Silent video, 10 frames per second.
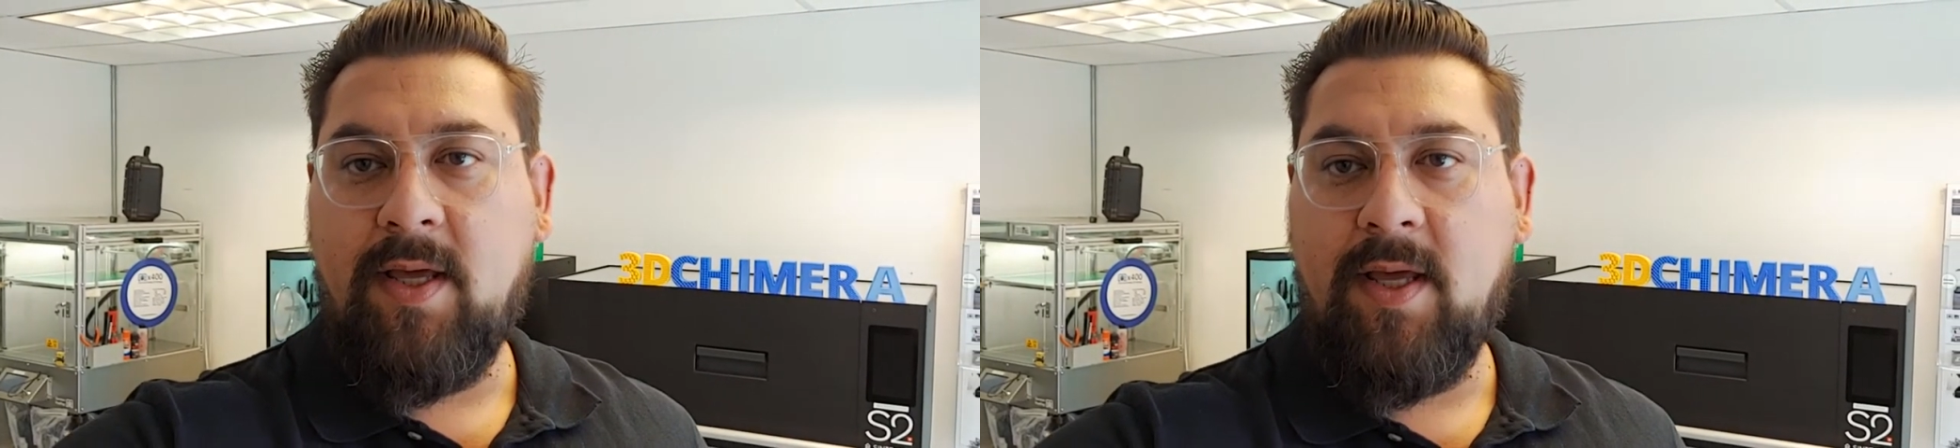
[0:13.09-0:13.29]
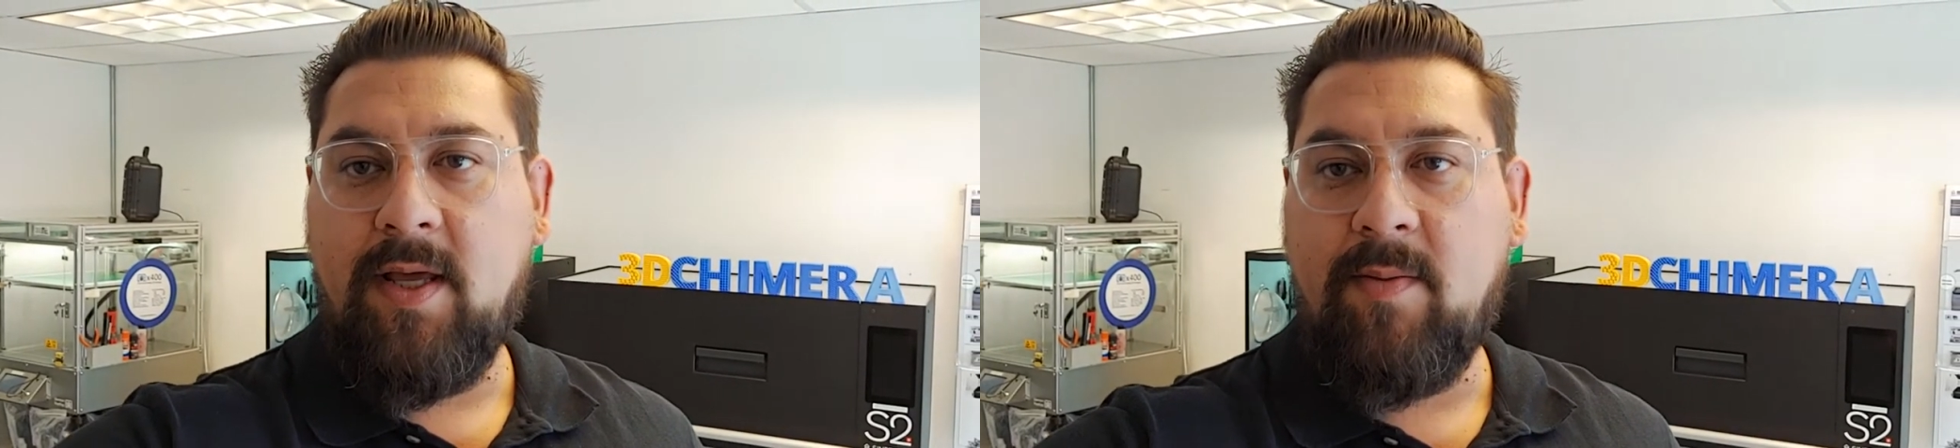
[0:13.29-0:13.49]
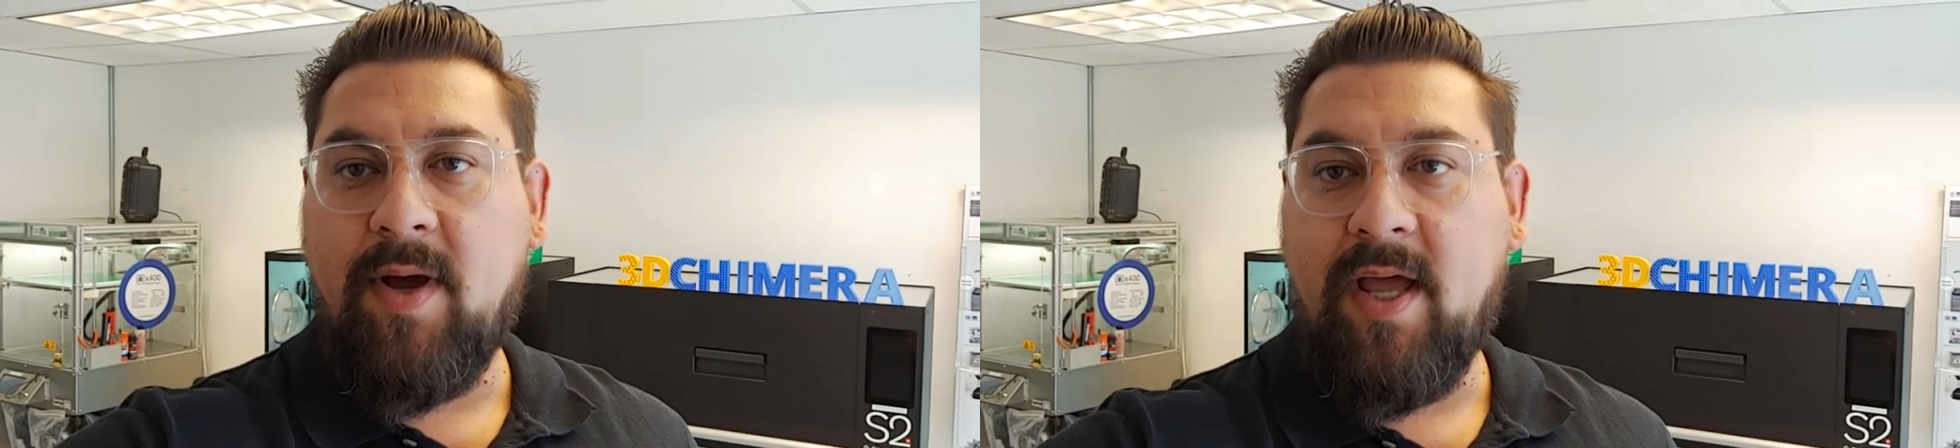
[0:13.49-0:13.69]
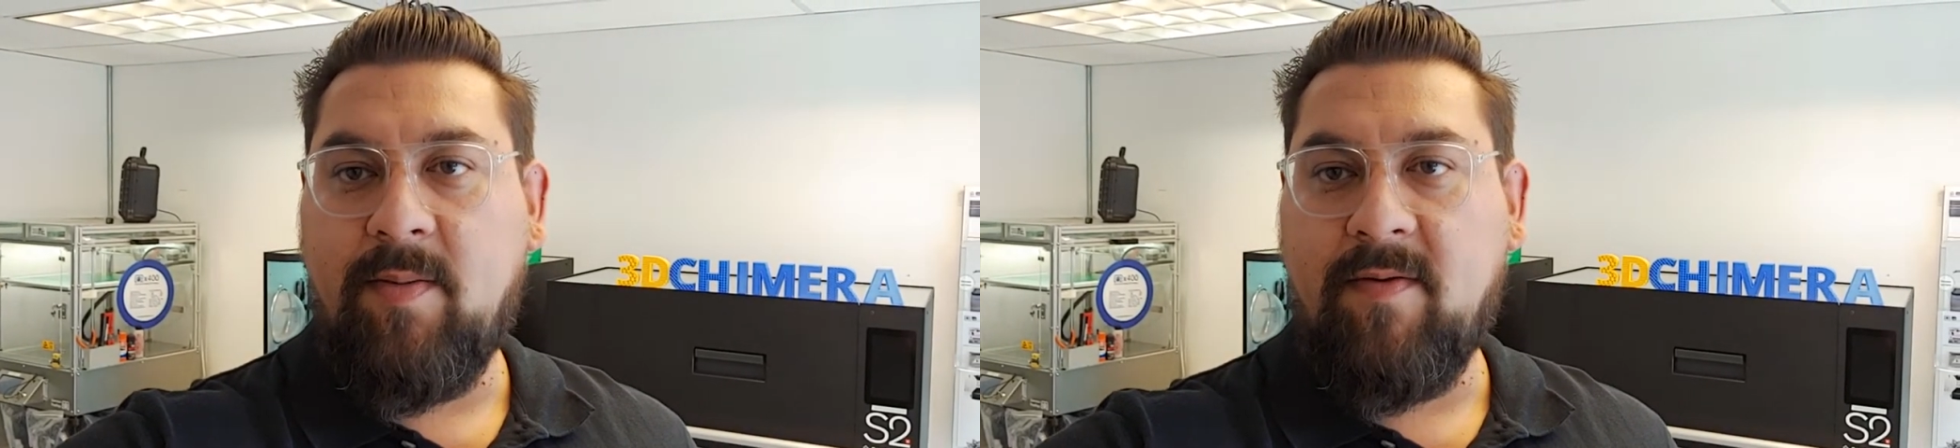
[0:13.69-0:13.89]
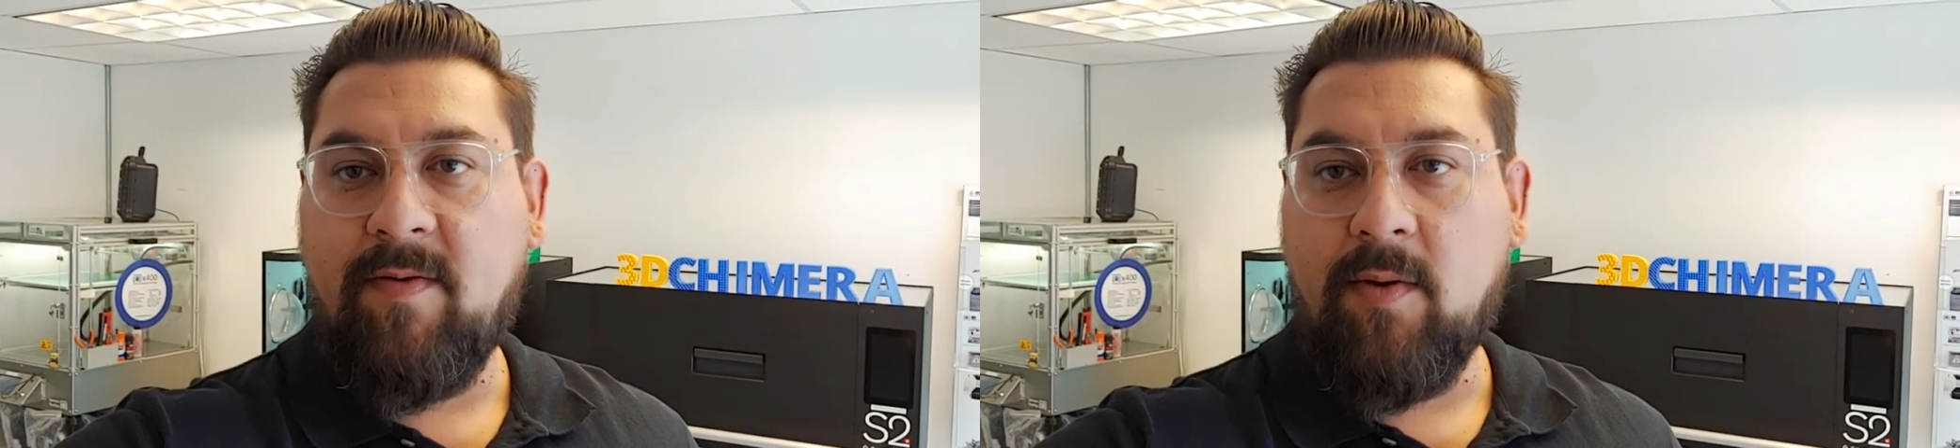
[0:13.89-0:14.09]
in
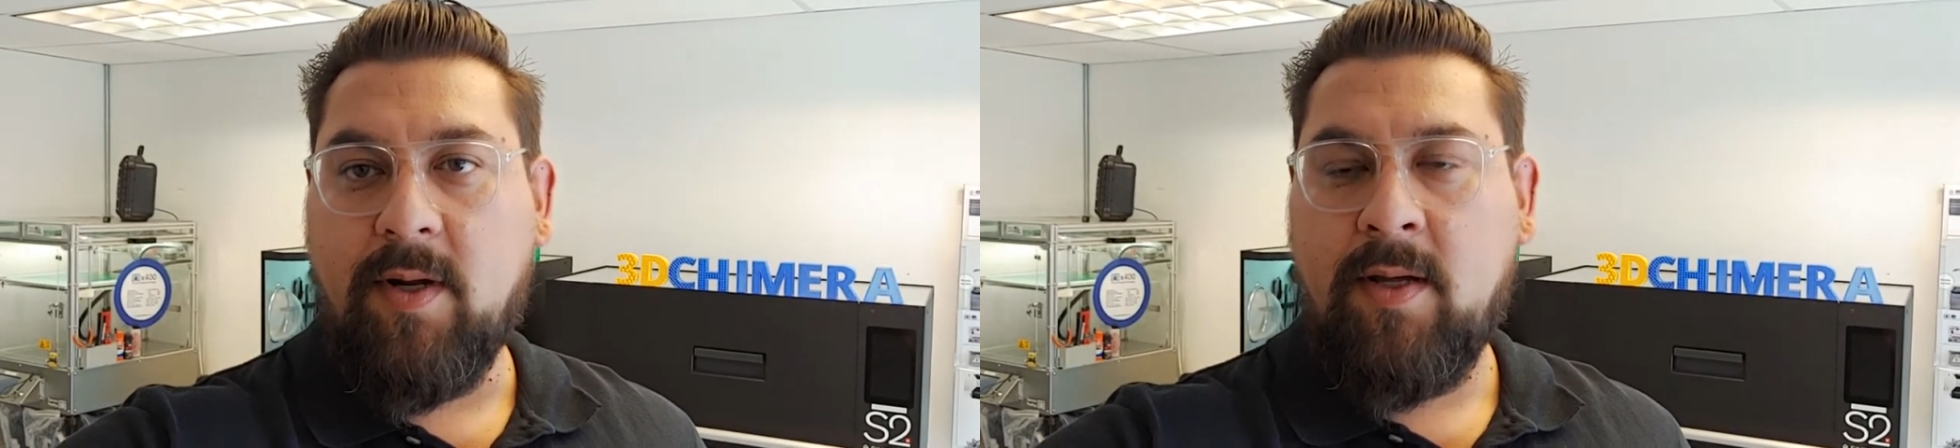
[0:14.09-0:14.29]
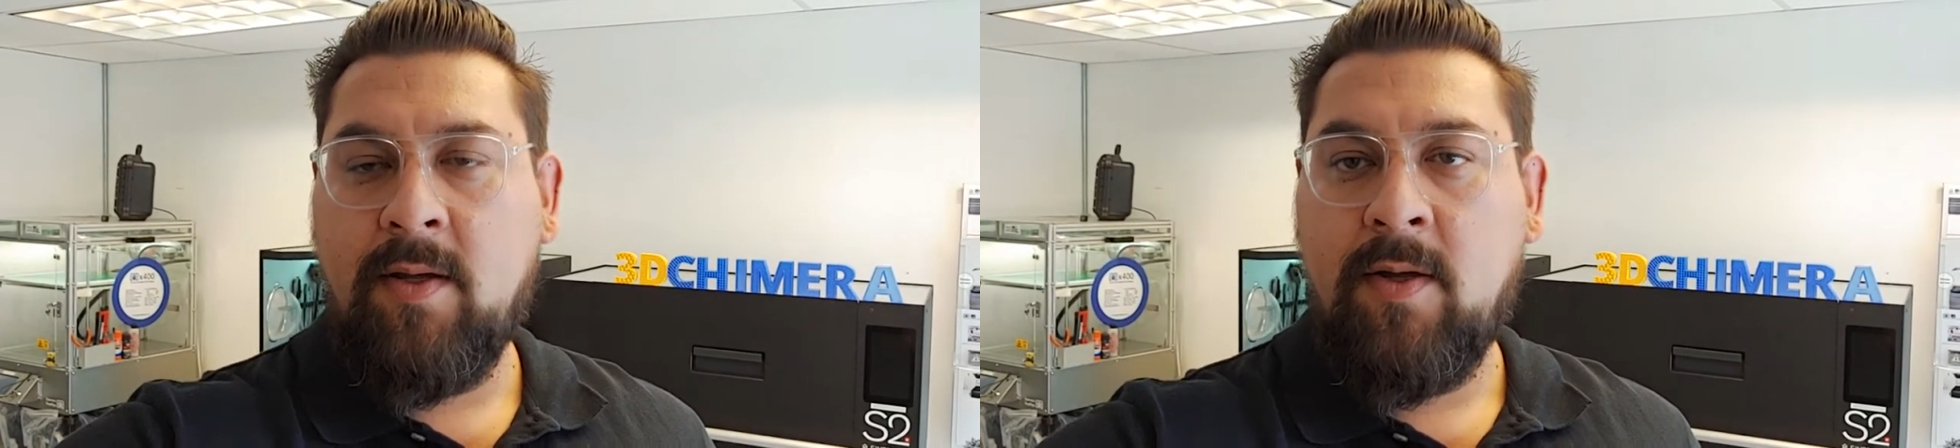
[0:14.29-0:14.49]
Miami, Florida.